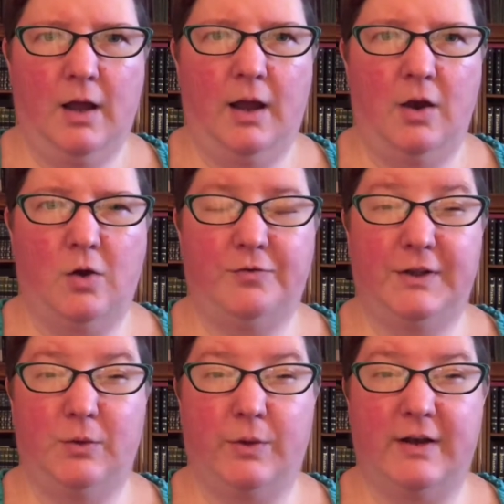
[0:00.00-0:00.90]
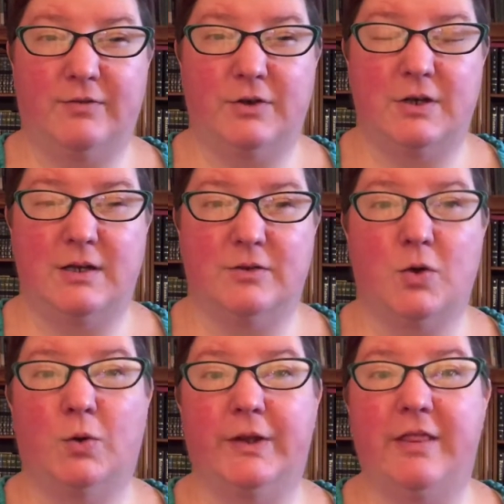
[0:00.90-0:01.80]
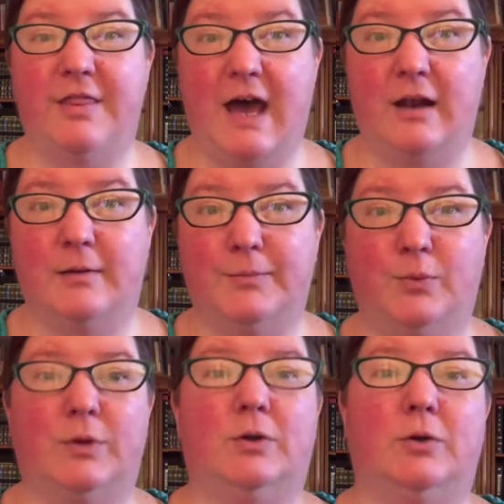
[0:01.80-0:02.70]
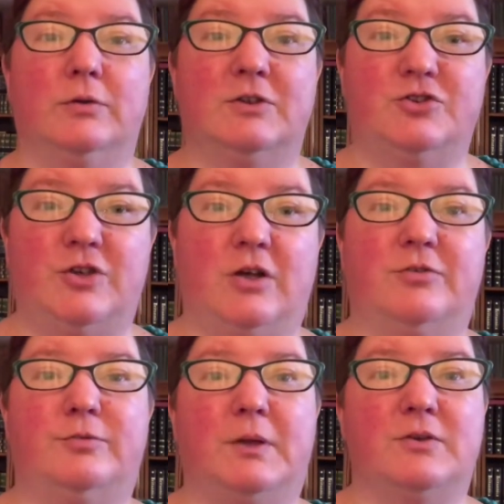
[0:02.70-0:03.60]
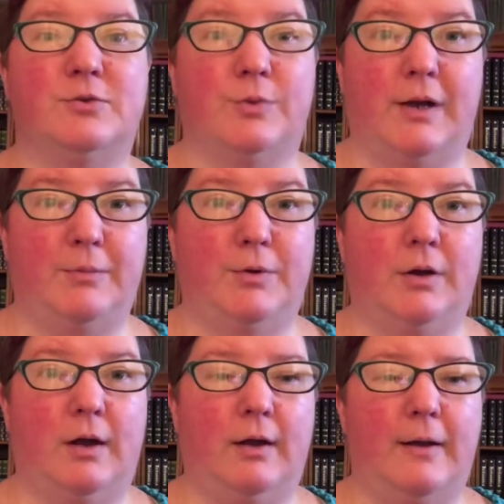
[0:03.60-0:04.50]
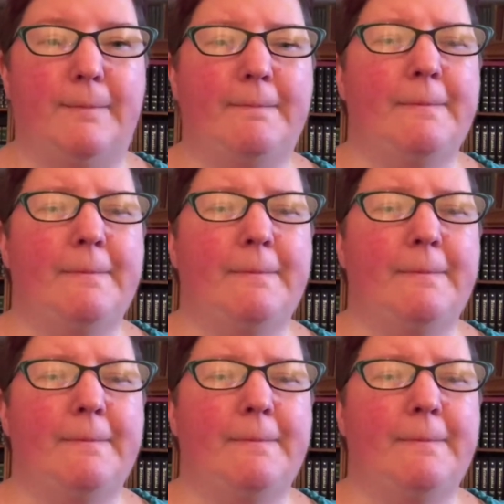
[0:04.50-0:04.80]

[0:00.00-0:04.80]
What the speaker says: and hopefully whatever is holding that up will hold the shelf plus what I put on it.